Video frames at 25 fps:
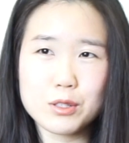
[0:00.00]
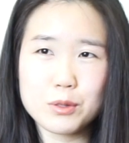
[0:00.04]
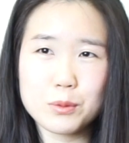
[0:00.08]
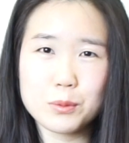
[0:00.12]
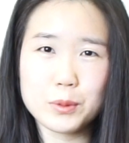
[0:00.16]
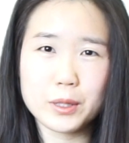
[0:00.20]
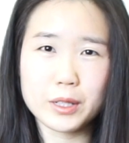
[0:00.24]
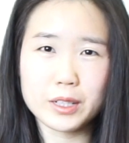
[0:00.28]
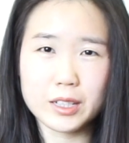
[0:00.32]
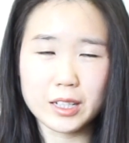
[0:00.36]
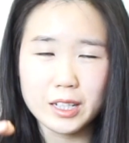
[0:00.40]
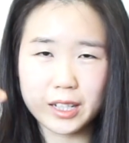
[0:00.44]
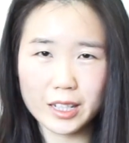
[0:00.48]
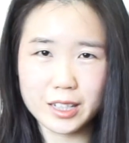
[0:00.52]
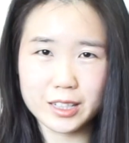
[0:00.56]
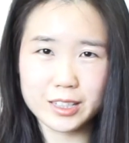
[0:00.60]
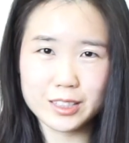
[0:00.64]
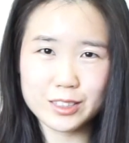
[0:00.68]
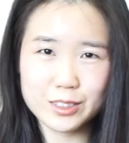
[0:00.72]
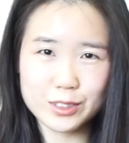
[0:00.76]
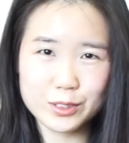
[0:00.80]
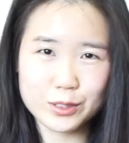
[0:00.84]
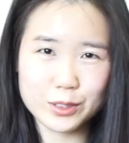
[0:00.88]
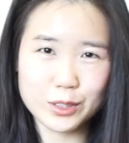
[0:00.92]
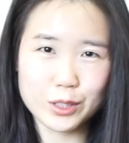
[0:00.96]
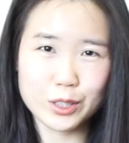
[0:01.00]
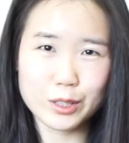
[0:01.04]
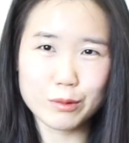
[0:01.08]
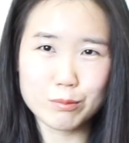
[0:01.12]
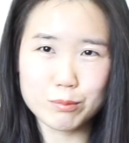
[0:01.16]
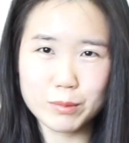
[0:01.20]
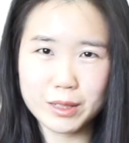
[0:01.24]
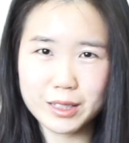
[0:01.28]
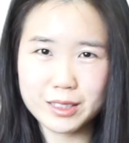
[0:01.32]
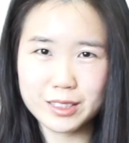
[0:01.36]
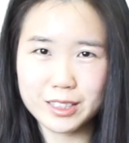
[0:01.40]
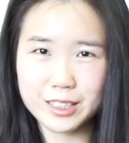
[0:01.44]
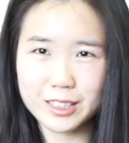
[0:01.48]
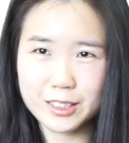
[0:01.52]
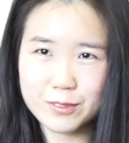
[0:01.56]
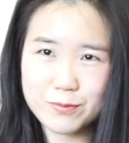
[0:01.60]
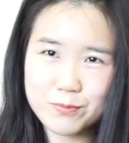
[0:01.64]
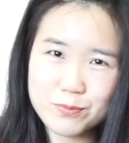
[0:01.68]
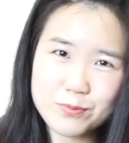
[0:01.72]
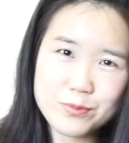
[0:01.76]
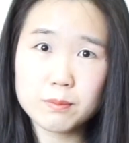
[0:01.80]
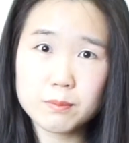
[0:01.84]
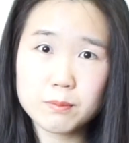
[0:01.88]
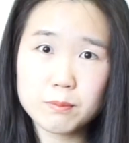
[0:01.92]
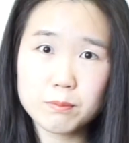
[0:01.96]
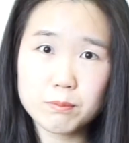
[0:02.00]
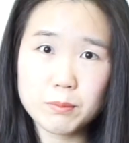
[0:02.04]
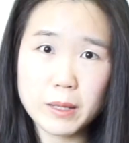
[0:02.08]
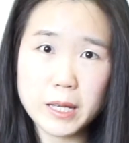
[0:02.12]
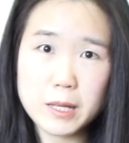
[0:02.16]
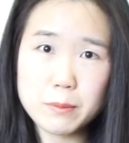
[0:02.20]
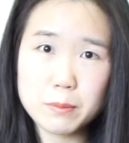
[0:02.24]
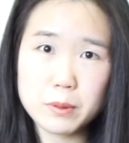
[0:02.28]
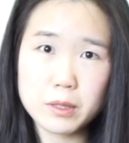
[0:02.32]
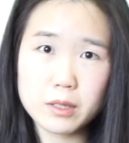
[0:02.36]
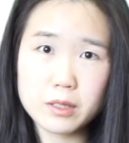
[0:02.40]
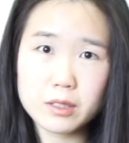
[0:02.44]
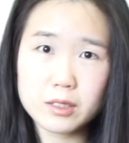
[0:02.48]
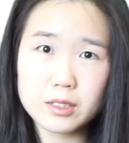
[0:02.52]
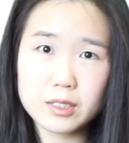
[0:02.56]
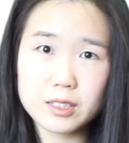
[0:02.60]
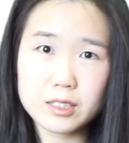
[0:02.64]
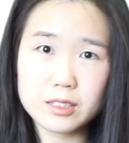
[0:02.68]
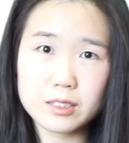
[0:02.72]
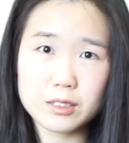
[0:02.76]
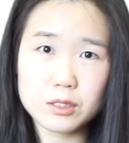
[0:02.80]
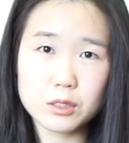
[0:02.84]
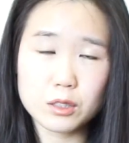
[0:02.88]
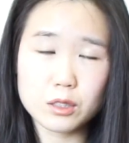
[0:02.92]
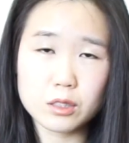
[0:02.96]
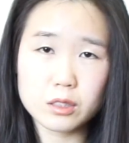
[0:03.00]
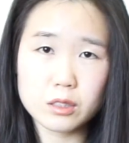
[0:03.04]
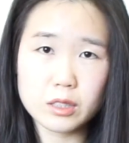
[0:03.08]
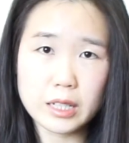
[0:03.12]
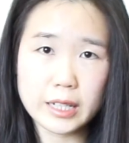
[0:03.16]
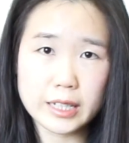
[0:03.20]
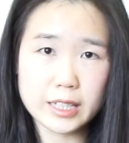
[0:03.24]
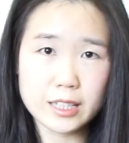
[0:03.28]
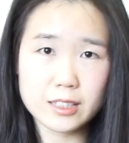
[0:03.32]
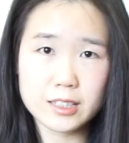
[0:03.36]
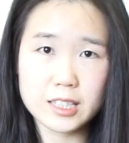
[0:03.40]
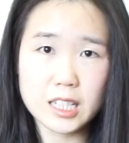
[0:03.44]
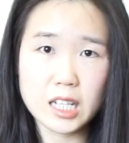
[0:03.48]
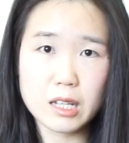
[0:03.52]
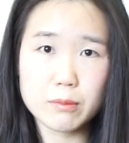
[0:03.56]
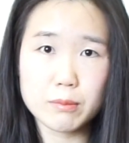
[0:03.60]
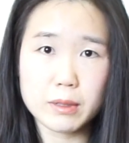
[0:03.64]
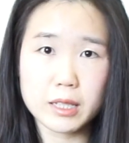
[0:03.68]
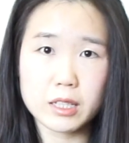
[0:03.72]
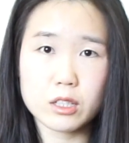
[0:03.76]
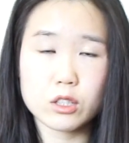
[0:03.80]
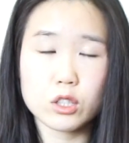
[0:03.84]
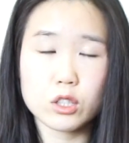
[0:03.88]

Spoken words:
you work hard, you got money. Paper is your academic